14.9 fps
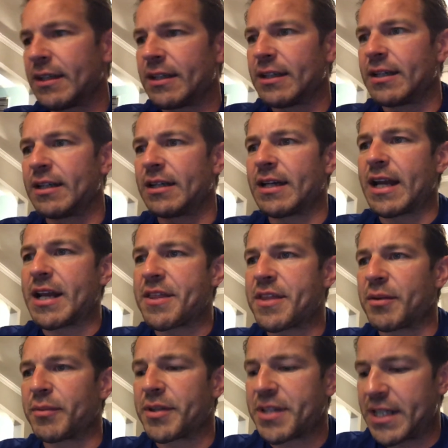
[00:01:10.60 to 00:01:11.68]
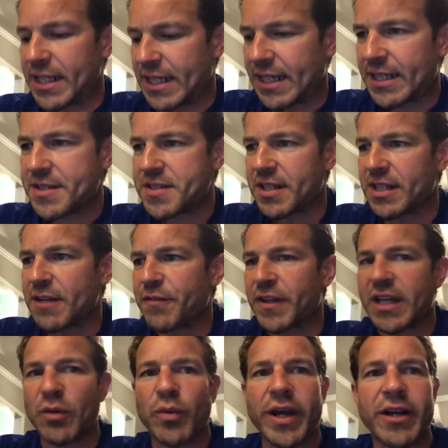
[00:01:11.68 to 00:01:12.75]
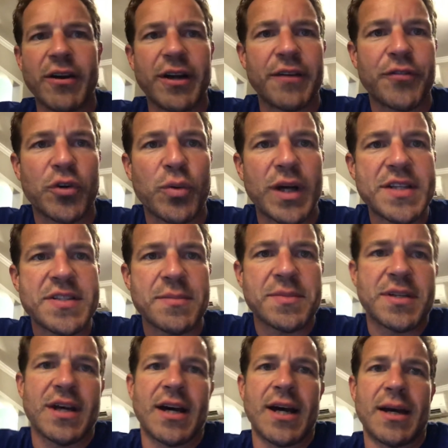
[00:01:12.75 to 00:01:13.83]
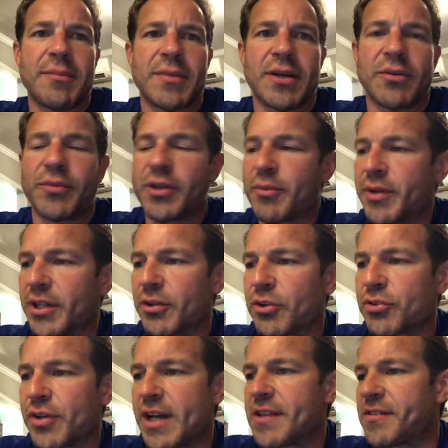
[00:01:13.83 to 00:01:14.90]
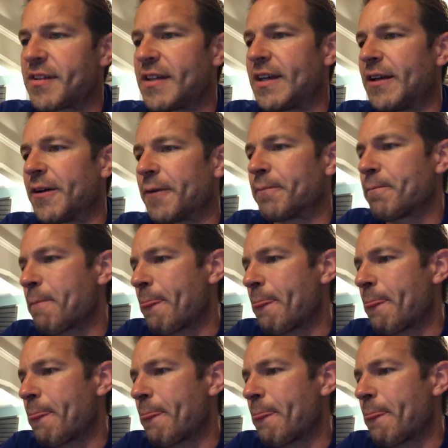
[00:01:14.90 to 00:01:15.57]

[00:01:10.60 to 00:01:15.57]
anything with any kind of significant weight on it for quite some time. We don't want to go crazy here.